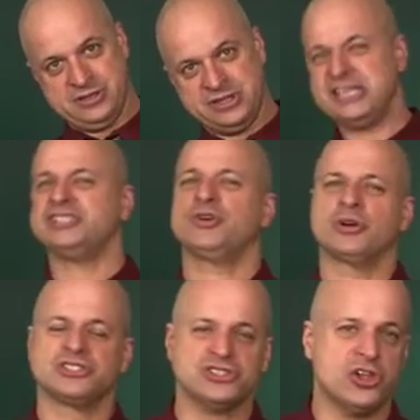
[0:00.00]
These
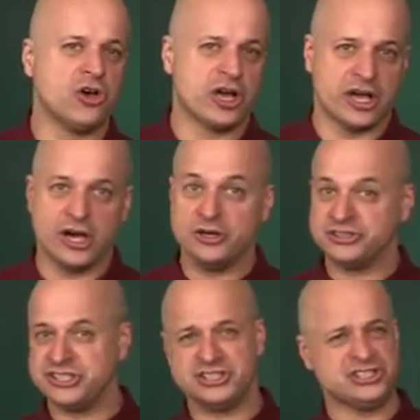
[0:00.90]
courses long ago
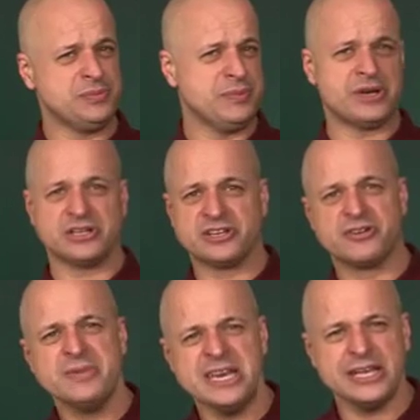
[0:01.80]
ceased to be merely
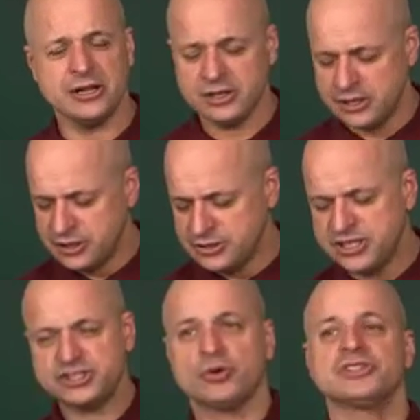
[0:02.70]
remedial.
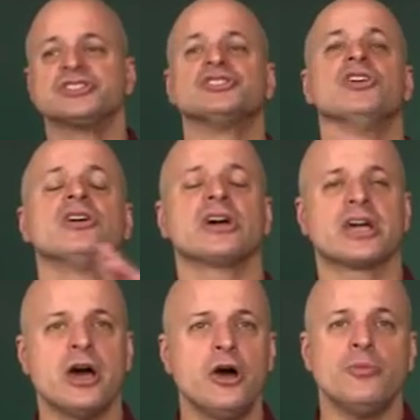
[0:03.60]
These courses long
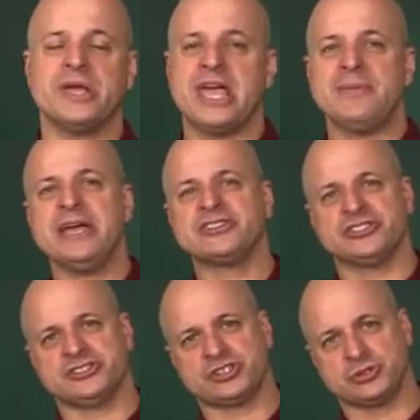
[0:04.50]
ago became
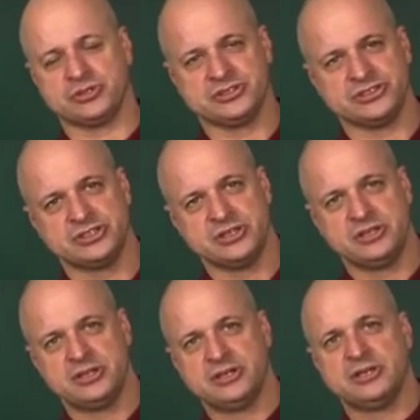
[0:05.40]
excellence tools.
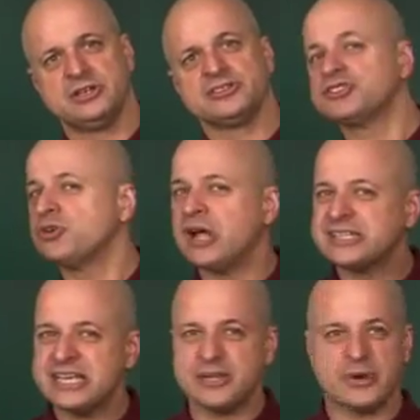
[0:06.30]
So I'll
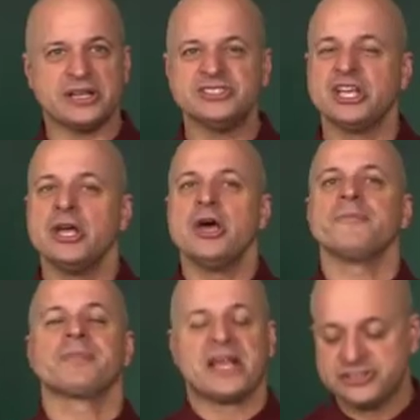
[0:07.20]
tell you what, let's
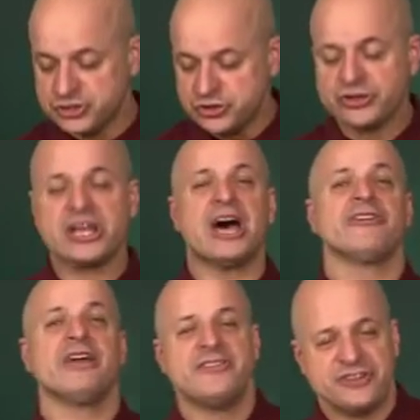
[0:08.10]
do a little
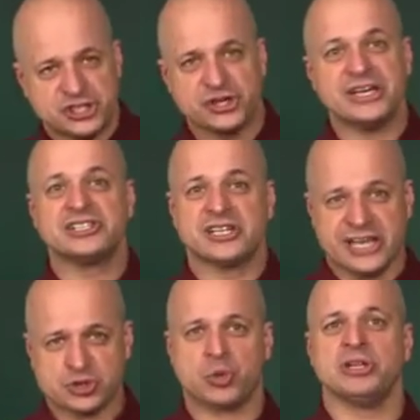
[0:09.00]
Conrad Fisher
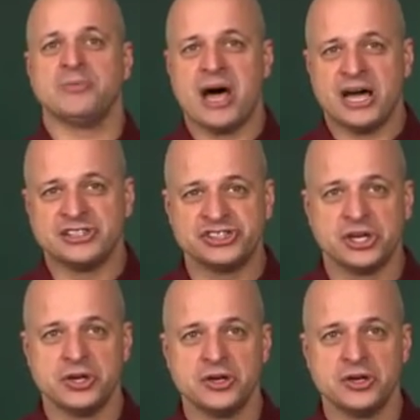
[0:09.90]
intellectual Lamaze.